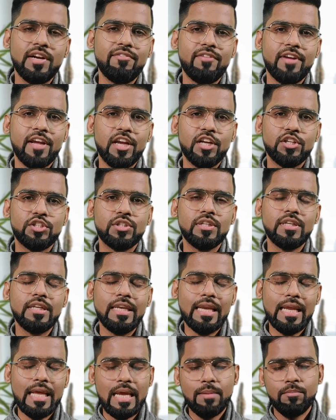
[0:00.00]

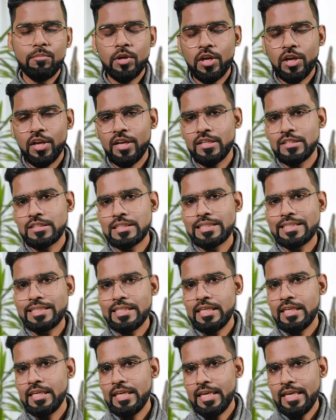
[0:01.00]
certification name is
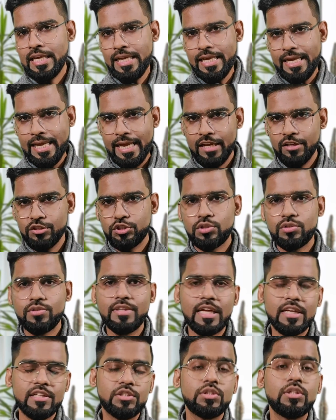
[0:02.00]
CEH,
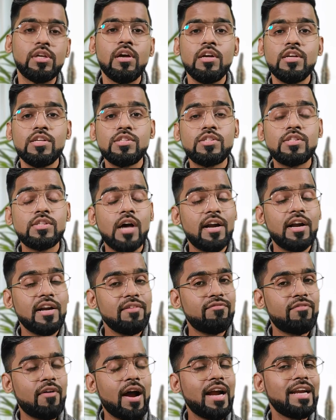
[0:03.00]
that's
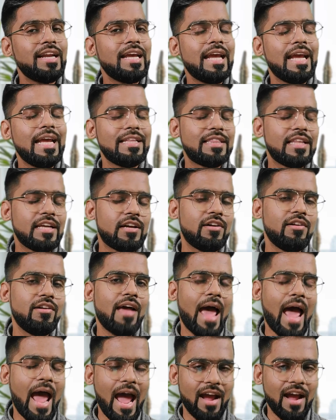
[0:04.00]
Certified Ethical
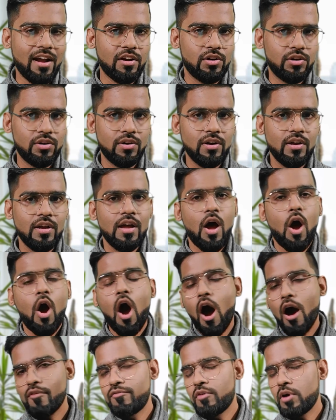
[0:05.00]
Hacker,
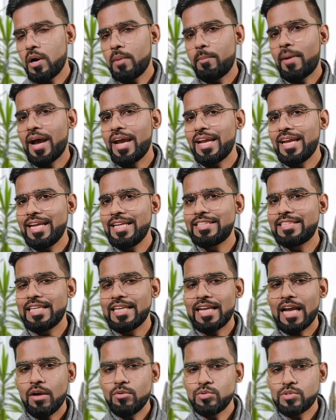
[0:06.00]
offered by
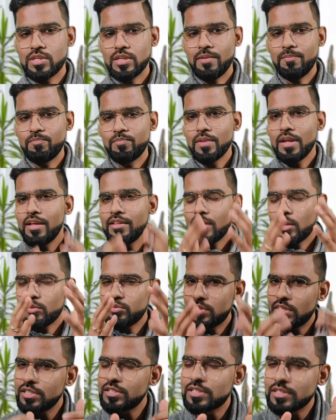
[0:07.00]
EC Council. Now
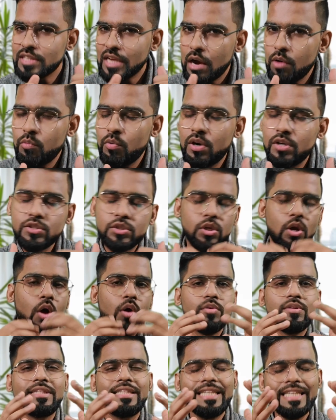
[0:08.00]
this covers
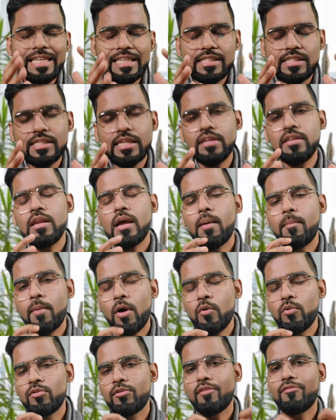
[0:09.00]
a decent
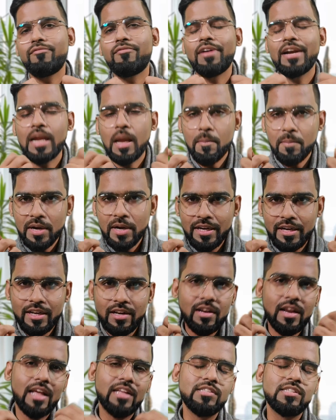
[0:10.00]
amount of
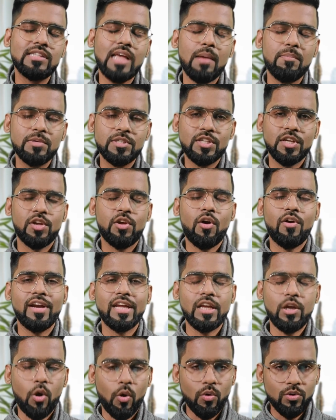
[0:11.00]
fundamental and
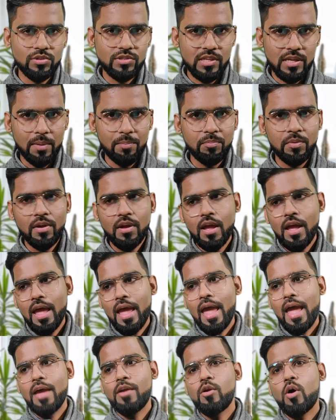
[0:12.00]
cybersecurity concept
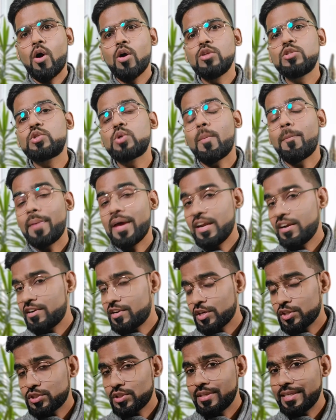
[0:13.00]
and also
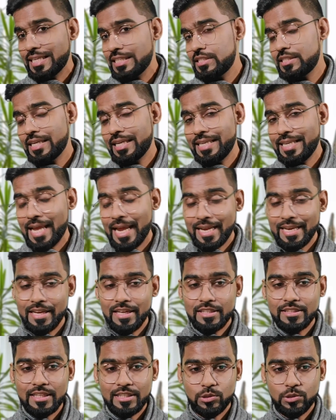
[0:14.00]
penetration testing
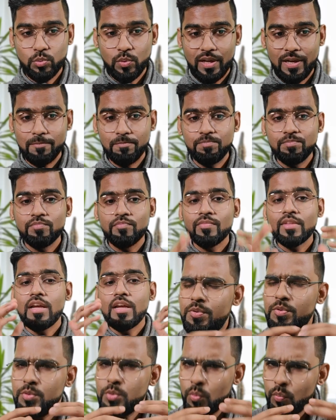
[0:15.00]
techniques as well.
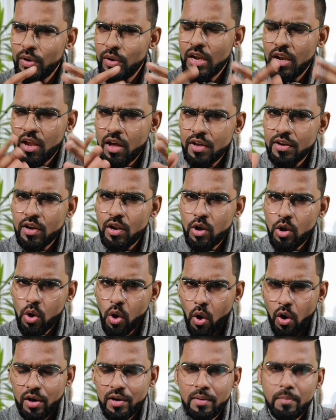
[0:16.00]
You will learn a
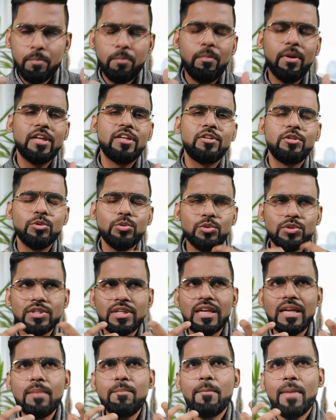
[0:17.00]
lot, but
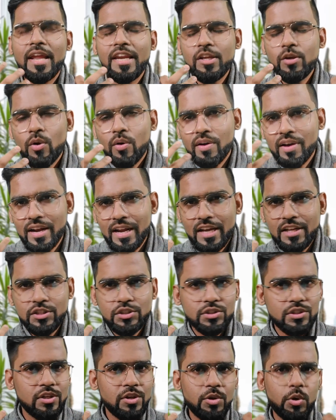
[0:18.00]
usually many
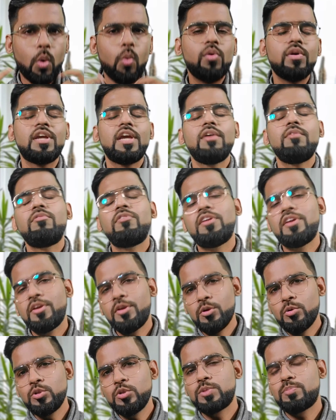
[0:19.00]
organizations don't give
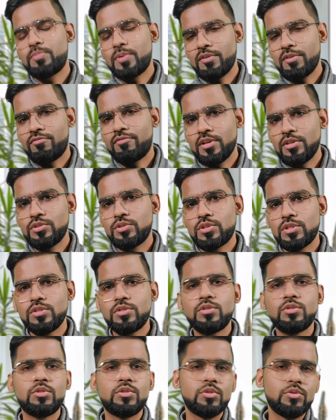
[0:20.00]
huge
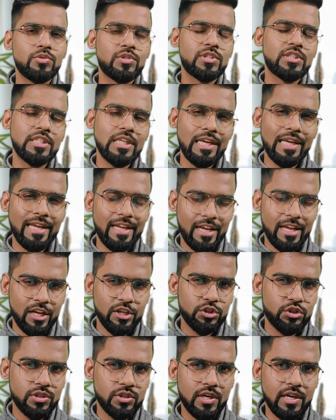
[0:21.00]
preferences to
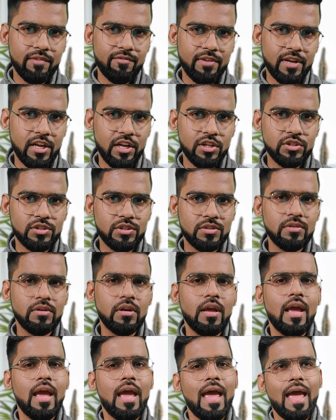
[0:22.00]
CEH
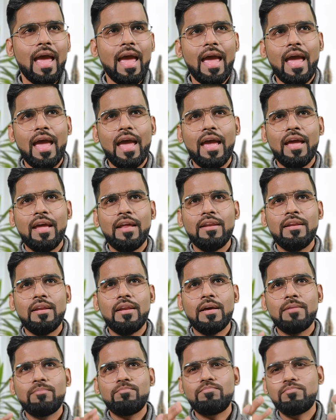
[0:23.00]
certification,
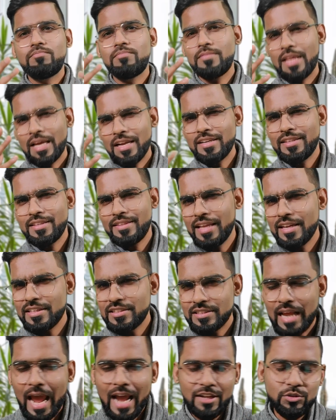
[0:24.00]
and
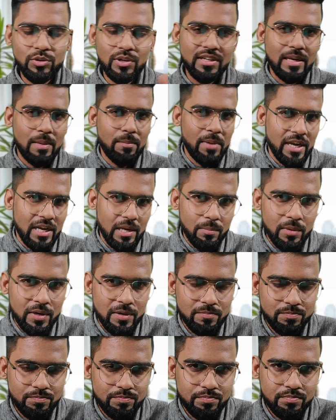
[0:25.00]
that's actually
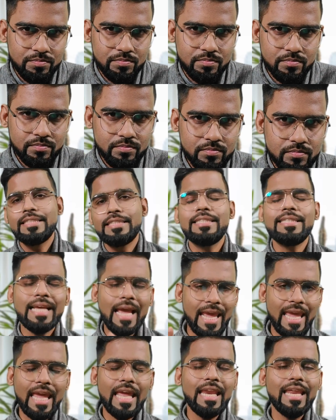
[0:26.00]
debatable.
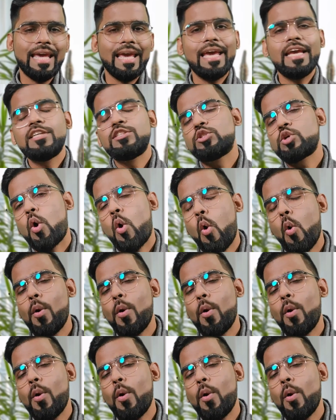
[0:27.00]
Second is